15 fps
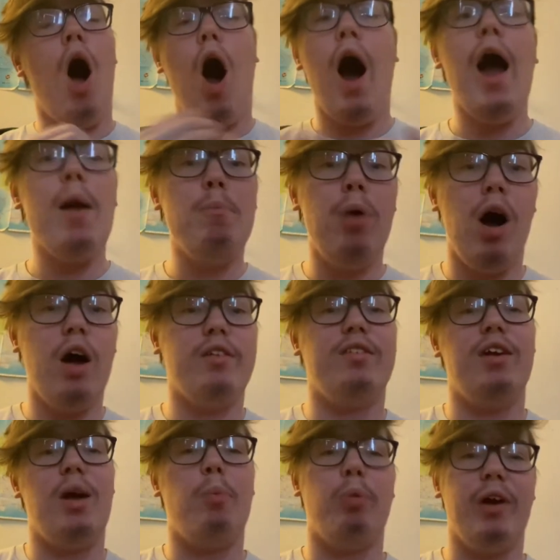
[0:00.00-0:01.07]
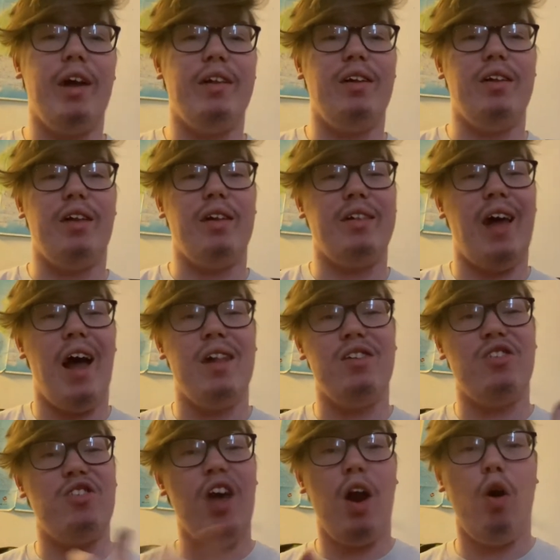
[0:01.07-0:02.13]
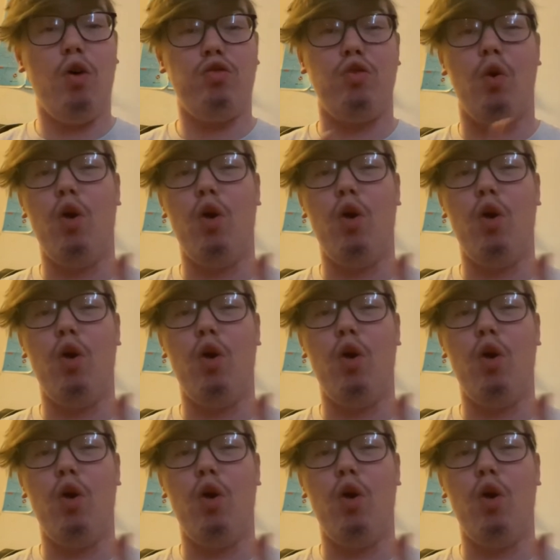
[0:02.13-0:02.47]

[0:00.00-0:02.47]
I personally predicted that Dan Zelos